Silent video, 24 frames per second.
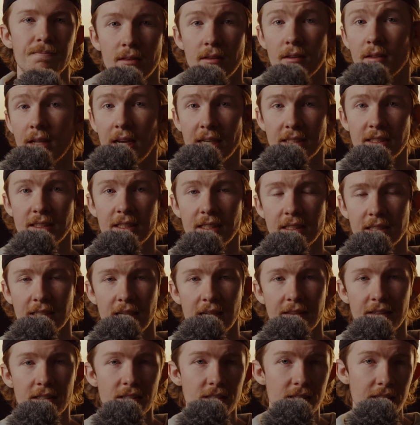The last thing is
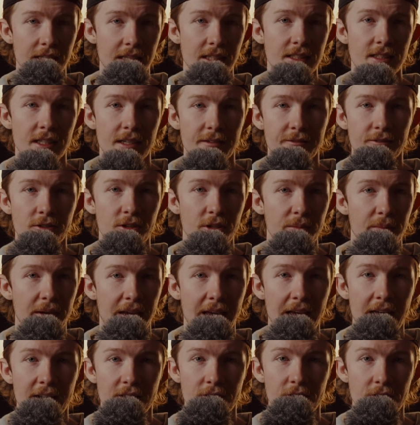that this is a fully
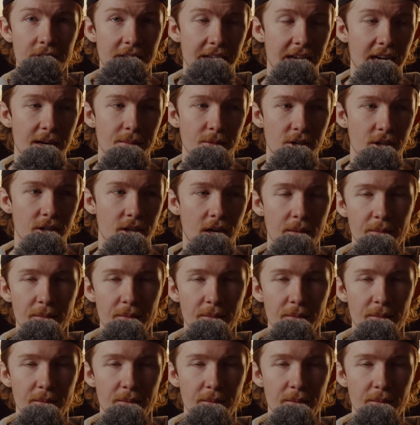mechanical camera.